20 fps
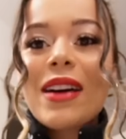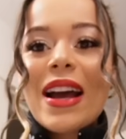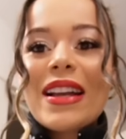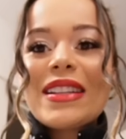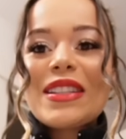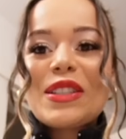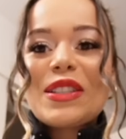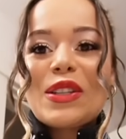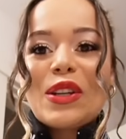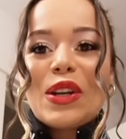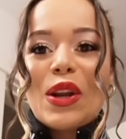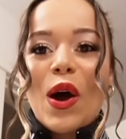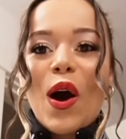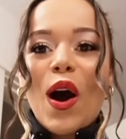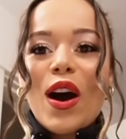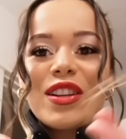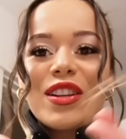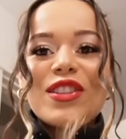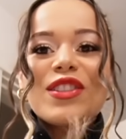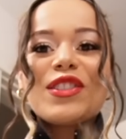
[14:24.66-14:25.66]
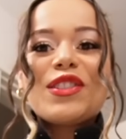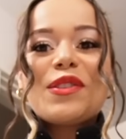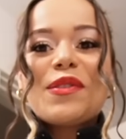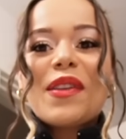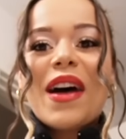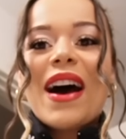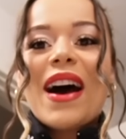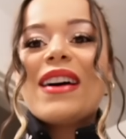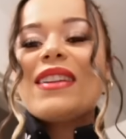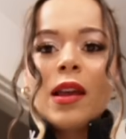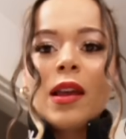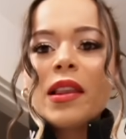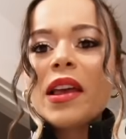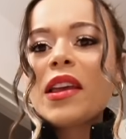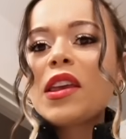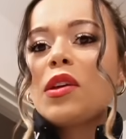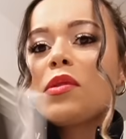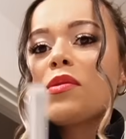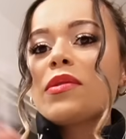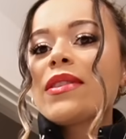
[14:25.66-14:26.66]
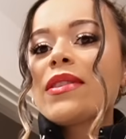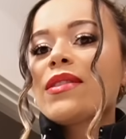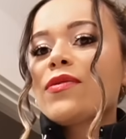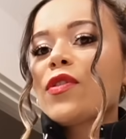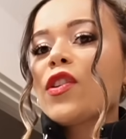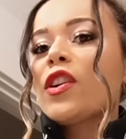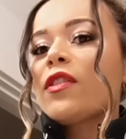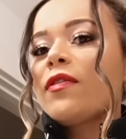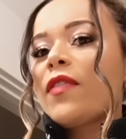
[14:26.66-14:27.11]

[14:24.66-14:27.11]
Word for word: I did not just do that. Like you use this for your